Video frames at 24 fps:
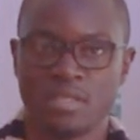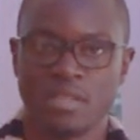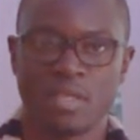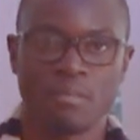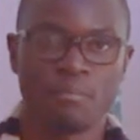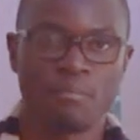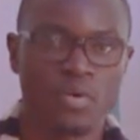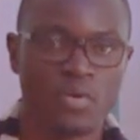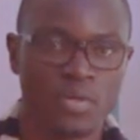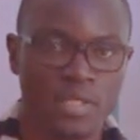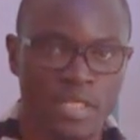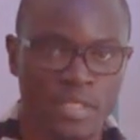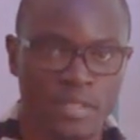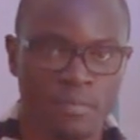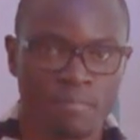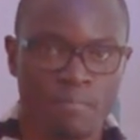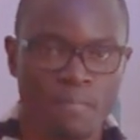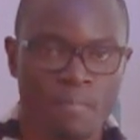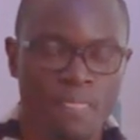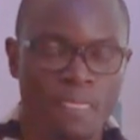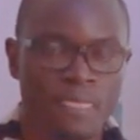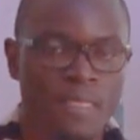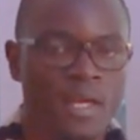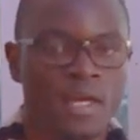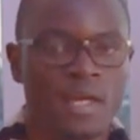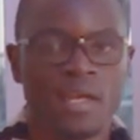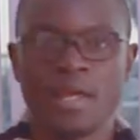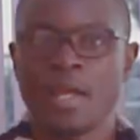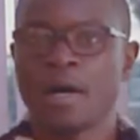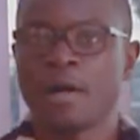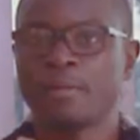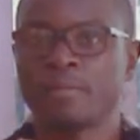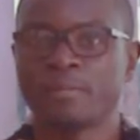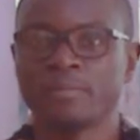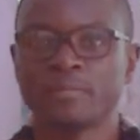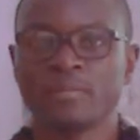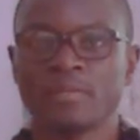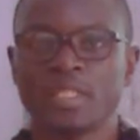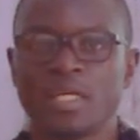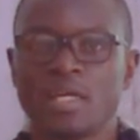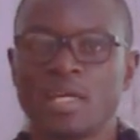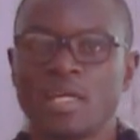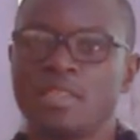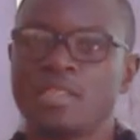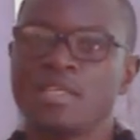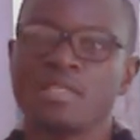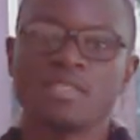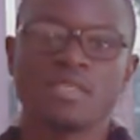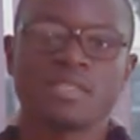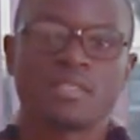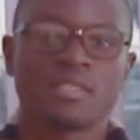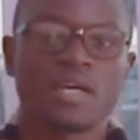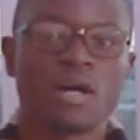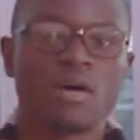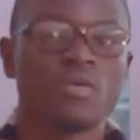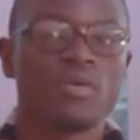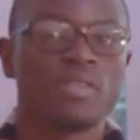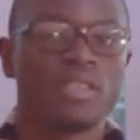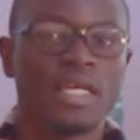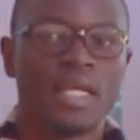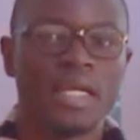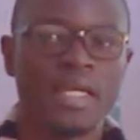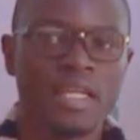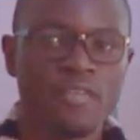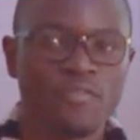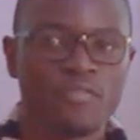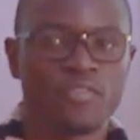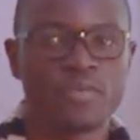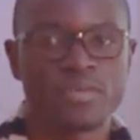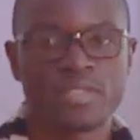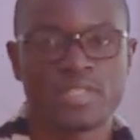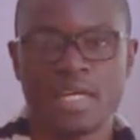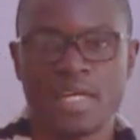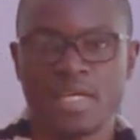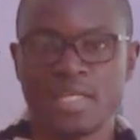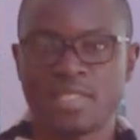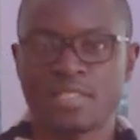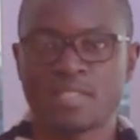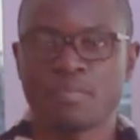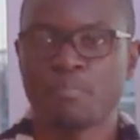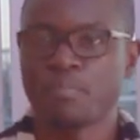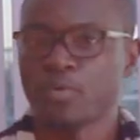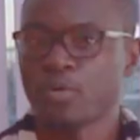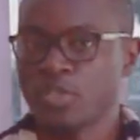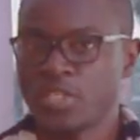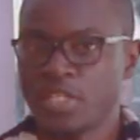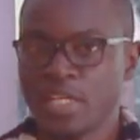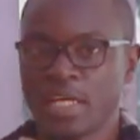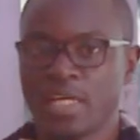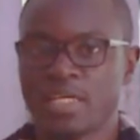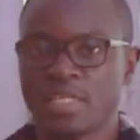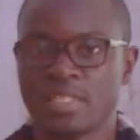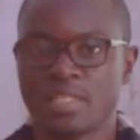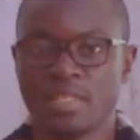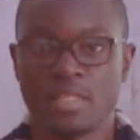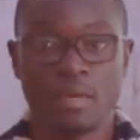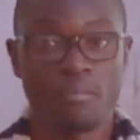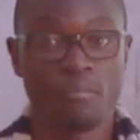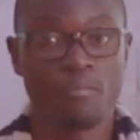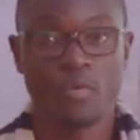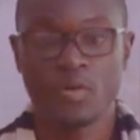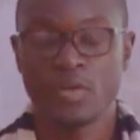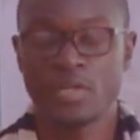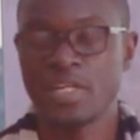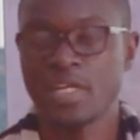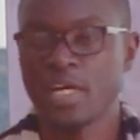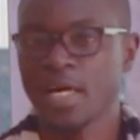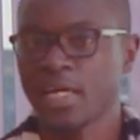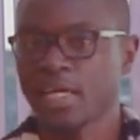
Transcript: in the body. Now, this is how the lymphocytes protect the body